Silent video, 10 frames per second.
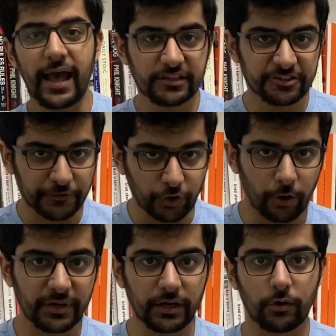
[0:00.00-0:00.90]
And this
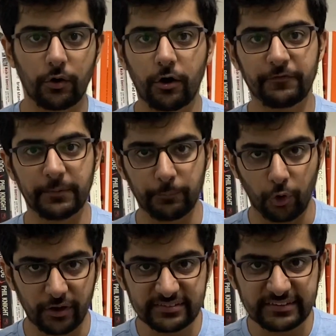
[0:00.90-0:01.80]
phenomena of
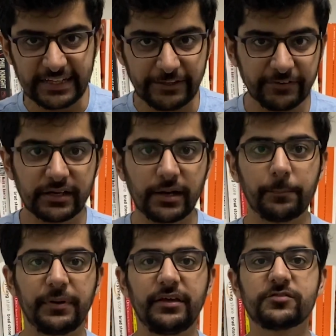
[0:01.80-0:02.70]
employees leaving
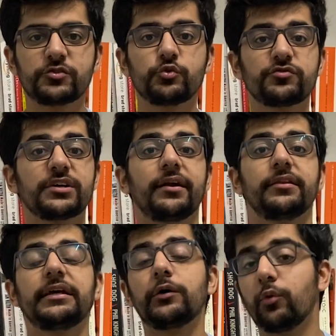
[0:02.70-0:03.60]
companies to
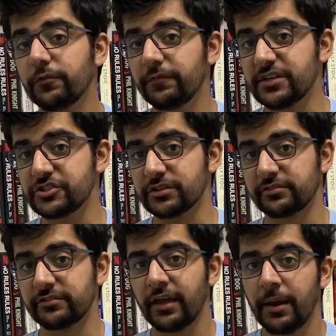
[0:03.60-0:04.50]
start their own
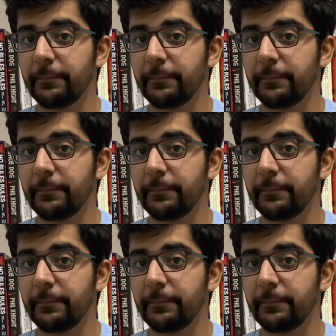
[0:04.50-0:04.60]
ventures